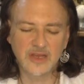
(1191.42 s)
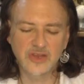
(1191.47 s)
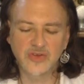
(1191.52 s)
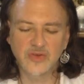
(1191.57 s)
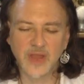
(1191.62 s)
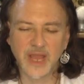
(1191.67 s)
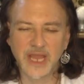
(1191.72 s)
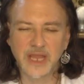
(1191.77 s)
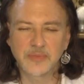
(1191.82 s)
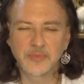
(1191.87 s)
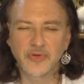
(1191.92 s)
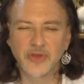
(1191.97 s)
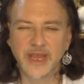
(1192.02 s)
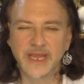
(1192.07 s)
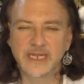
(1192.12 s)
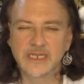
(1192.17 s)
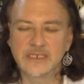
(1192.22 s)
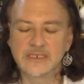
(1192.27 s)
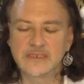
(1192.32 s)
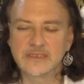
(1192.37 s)
Greg
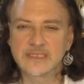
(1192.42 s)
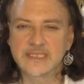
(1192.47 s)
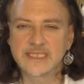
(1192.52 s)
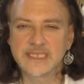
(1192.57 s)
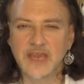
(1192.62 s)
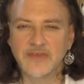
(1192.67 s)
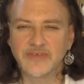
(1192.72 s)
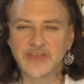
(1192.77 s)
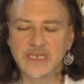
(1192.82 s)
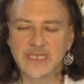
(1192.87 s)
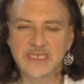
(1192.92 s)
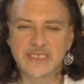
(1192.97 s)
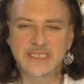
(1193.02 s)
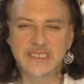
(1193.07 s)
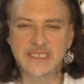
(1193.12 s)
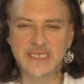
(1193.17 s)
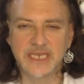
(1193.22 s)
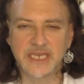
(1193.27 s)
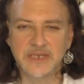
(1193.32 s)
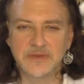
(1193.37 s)
Braden, Seven
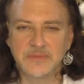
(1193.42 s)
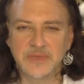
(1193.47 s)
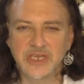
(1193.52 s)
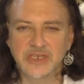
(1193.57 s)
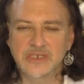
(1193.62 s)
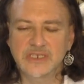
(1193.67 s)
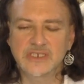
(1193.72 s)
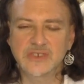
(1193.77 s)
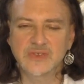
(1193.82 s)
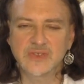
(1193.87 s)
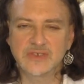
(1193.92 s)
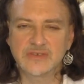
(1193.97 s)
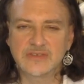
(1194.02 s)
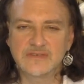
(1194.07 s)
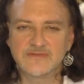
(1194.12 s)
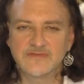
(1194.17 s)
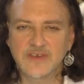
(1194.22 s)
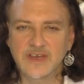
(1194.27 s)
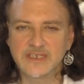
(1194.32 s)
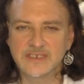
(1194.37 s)
Essene Mirrors. You
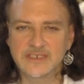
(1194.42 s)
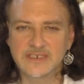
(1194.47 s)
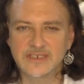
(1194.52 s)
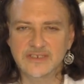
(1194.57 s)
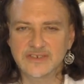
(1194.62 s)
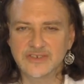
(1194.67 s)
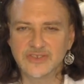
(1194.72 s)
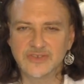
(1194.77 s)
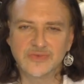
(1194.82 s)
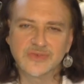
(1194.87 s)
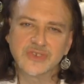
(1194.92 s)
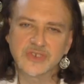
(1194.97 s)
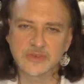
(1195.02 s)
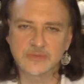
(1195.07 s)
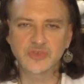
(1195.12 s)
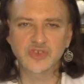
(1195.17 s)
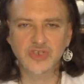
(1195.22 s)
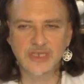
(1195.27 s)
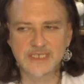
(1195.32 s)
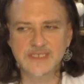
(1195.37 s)
can find it on
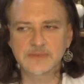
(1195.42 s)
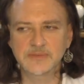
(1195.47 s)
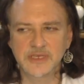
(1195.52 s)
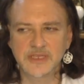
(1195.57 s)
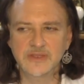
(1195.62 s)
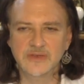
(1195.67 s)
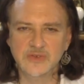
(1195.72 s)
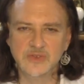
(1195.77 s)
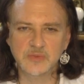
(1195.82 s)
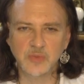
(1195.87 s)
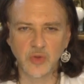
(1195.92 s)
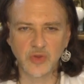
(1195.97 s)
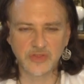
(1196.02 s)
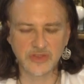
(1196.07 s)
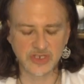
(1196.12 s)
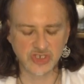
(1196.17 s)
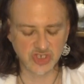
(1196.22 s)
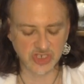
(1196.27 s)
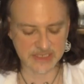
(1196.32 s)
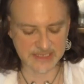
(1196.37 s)
YouTube. Trust me, there's more
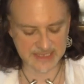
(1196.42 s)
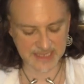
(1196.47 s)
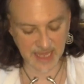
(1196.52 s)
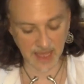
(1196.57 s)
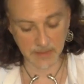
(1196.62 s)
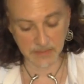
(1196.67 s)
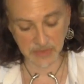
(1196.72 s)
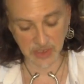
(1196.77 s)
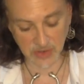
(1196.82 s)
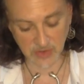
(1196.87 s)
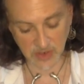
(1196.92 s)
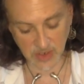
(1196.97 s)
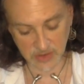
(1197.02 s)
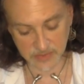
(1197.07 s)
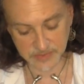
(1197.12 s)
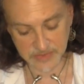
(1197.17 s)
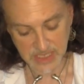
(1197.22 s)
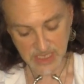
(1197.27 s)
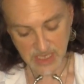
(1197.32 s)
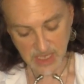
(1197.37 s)
than just that
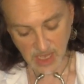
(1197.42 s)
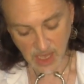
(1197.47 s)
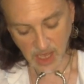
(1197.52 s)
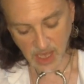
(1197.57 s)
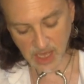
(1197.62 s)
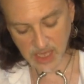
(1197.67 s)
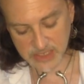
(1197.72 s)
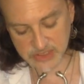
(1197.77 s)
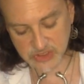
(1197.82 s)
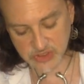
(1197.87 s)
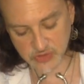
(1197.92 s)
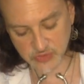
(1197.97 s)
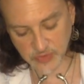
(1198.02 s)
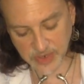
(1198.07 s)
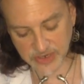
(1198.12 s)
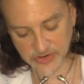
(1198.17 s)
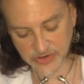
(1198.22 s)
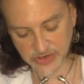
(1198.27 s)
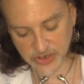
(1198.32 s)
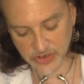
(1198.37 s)
mirror.
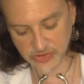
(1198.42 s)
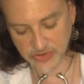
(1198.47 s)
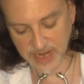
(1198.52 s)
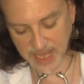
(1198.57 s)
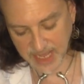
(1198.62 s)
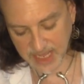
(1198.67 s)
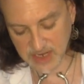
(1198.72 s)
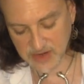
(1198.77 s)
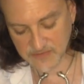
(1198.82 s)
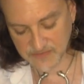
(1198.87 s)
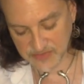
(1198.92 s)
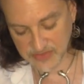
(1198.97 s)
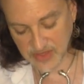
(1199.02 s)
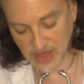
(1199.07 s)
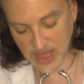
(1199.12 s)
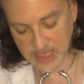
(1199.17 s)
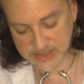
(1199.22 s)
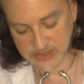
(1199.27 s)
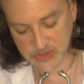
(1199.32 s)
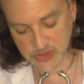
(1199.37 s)
Surrender your negative
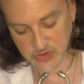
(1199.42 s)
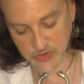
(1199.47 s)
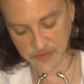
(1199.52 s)
thoughts.